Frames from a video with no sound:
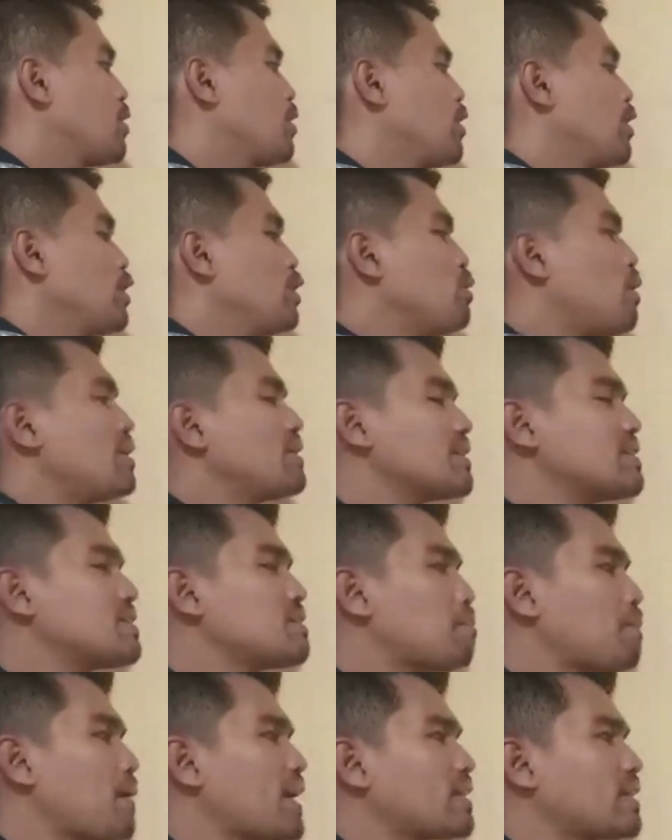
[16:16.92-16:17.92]
You
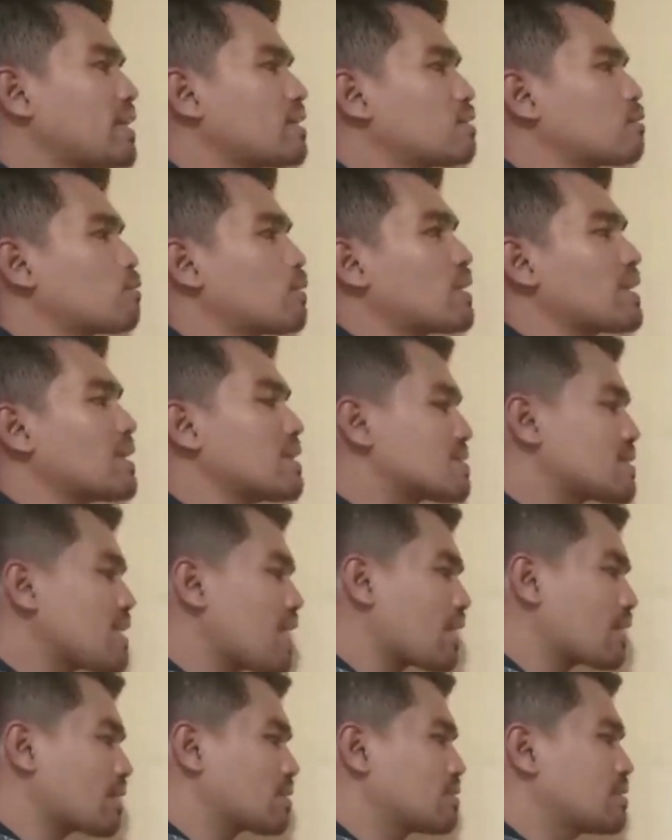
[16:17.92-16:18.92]
anticipated to
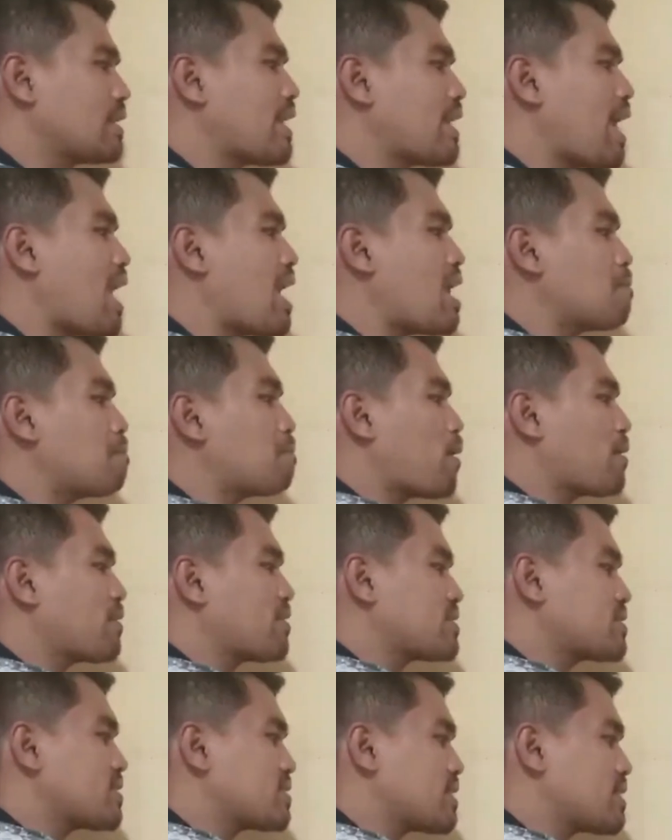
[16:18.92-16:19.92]
reject the null
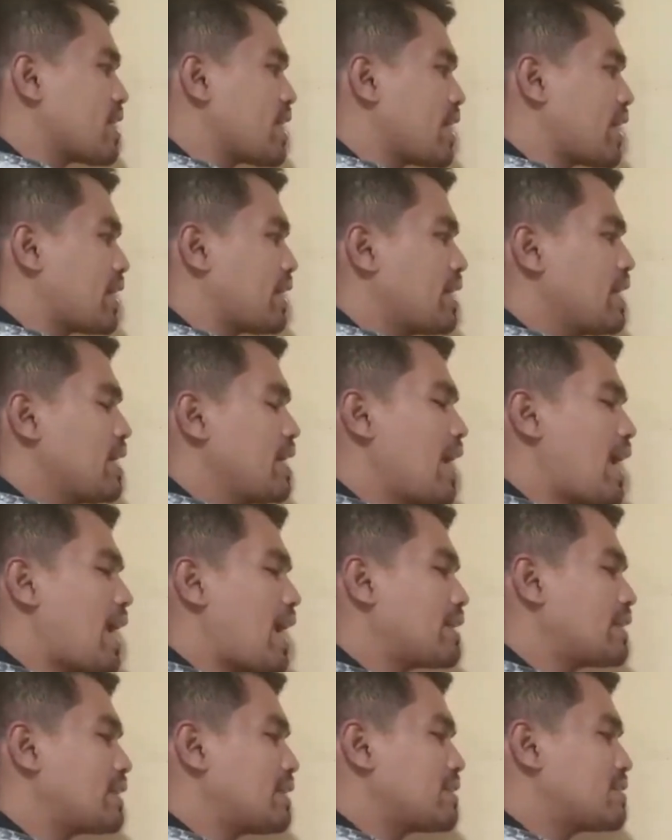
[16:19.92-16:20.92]
hypothesis here
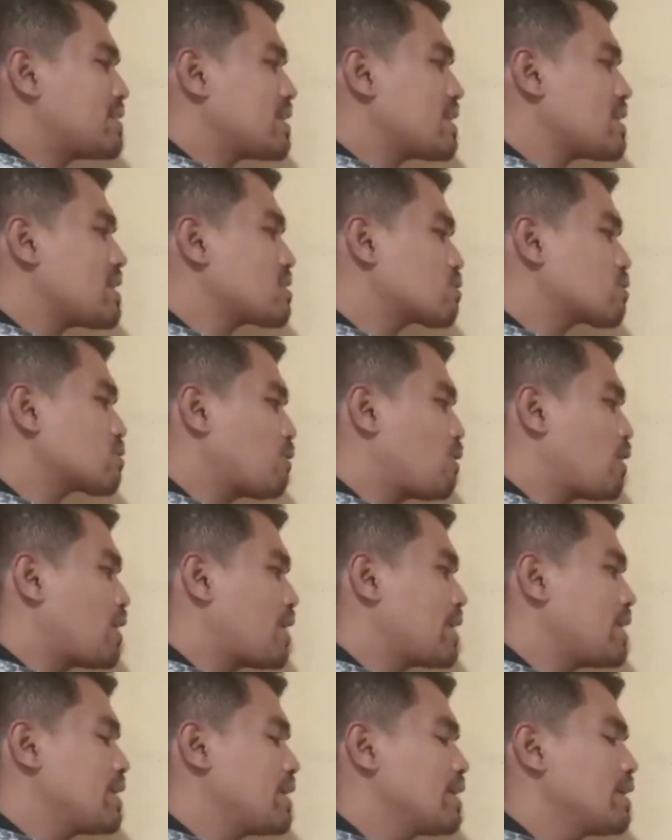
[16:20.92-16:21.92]
at
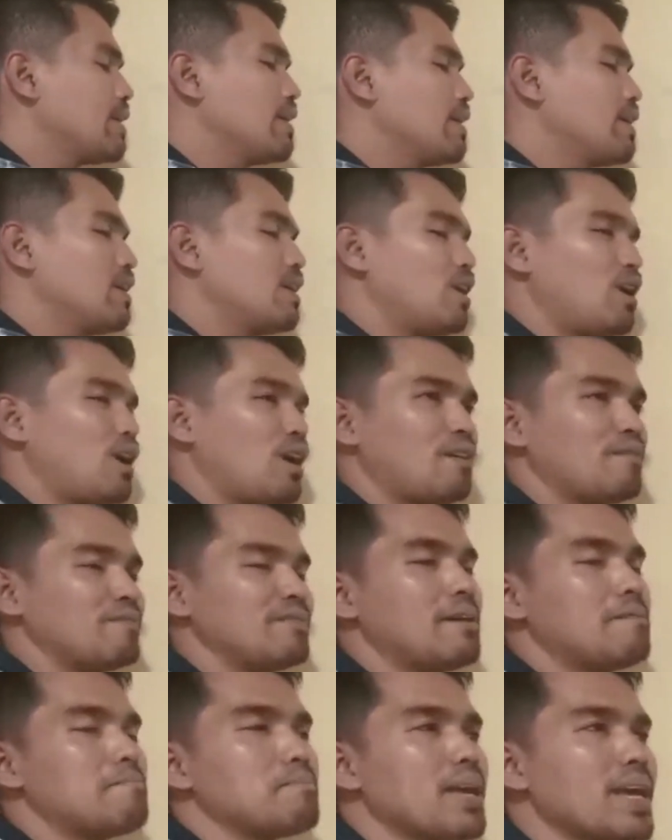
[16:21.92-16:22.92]
z-score of
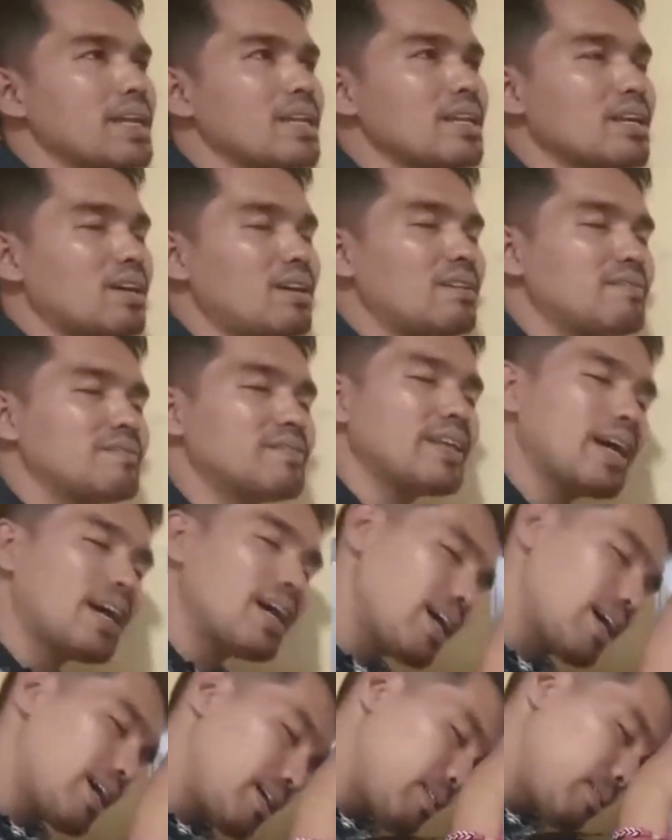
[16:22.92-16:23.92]
the mean of
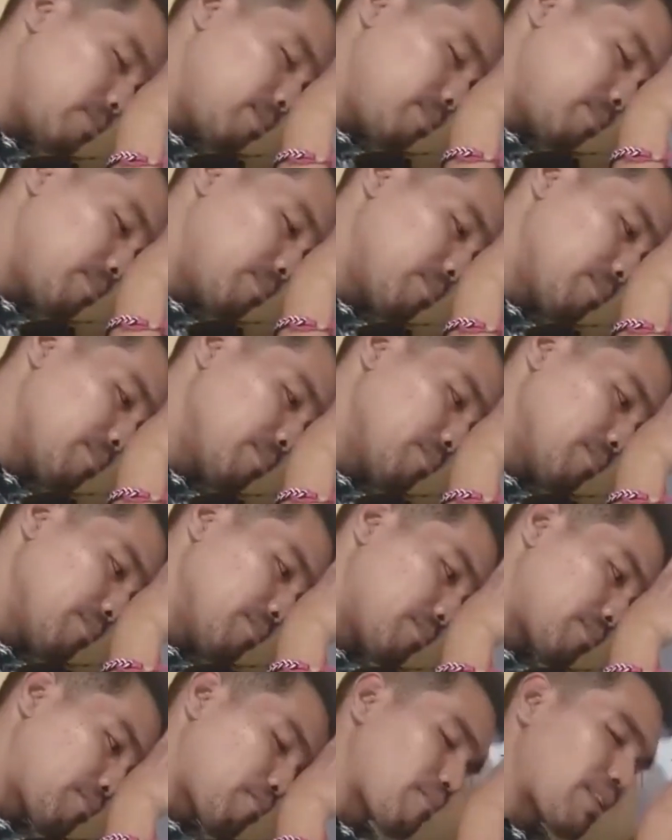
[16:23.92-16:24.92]
the
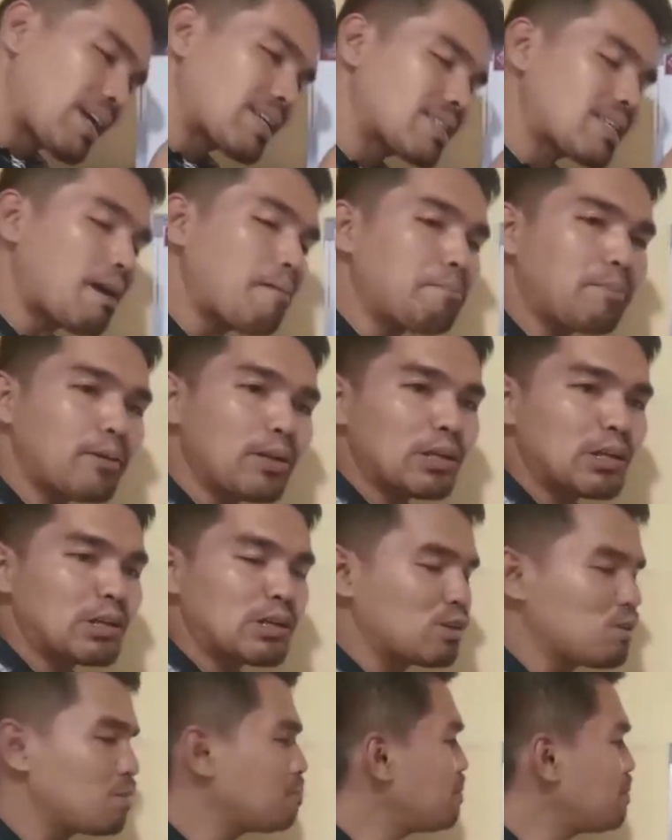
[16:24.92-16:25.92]
sample
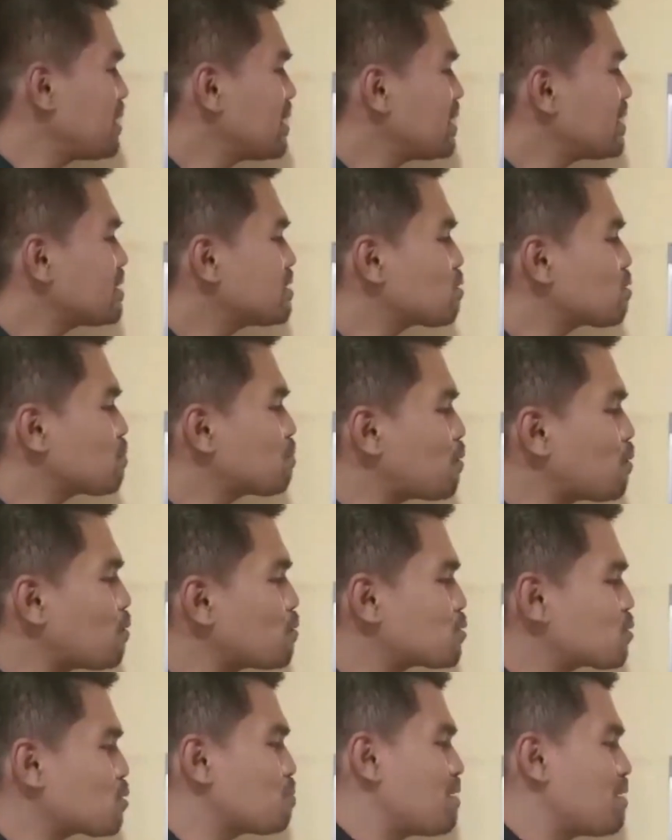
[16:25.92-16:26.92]
group is
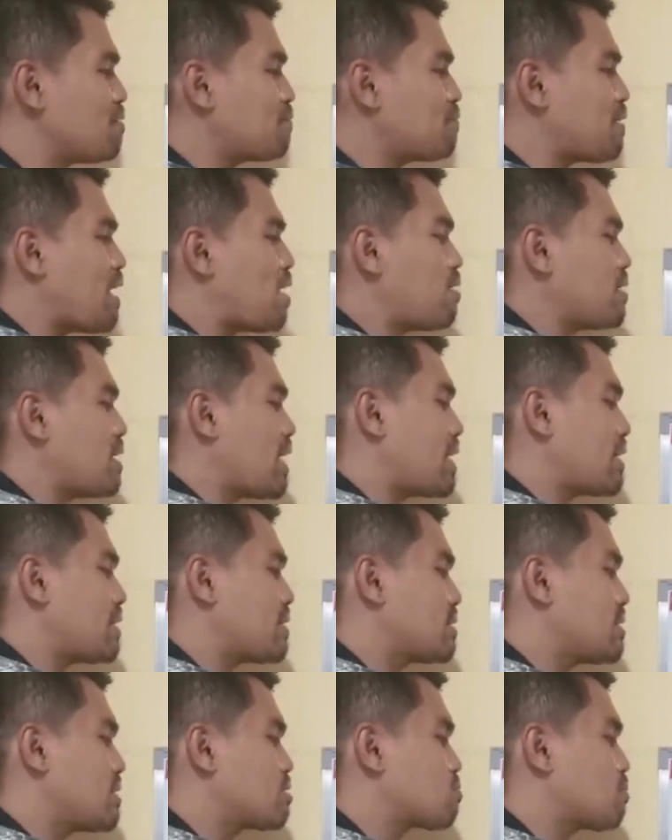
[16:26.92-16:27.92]
supposed to be found at
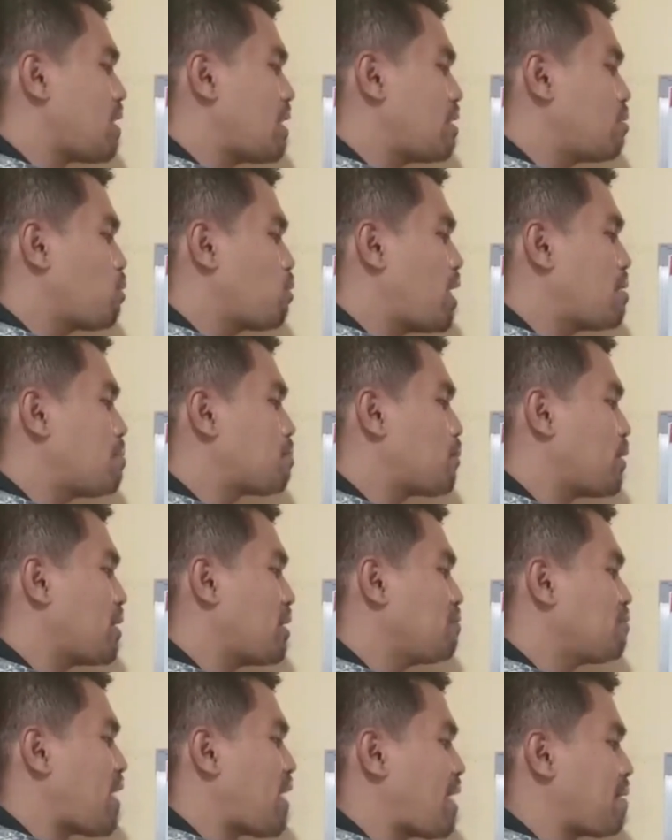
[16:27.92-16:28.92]
this one,
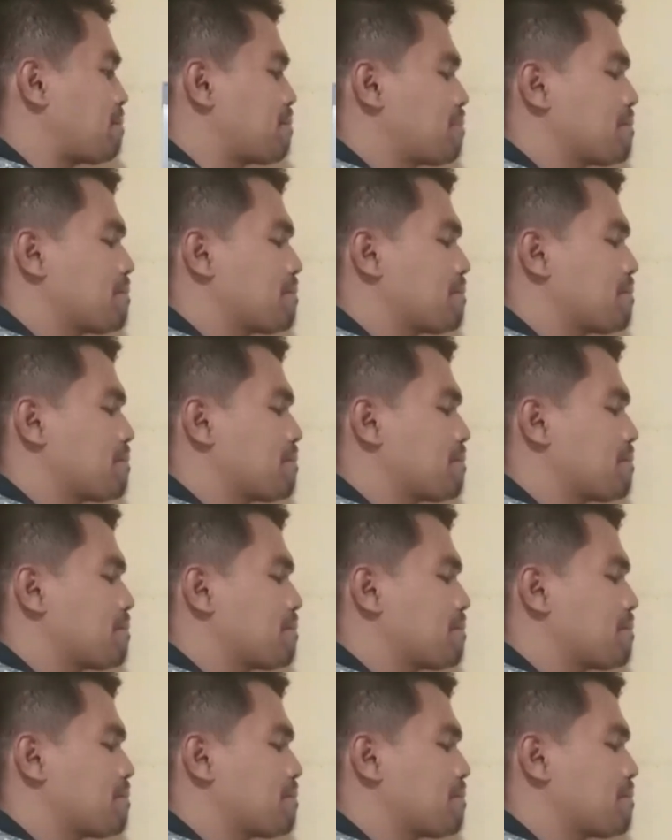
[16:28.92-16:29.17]
1.5.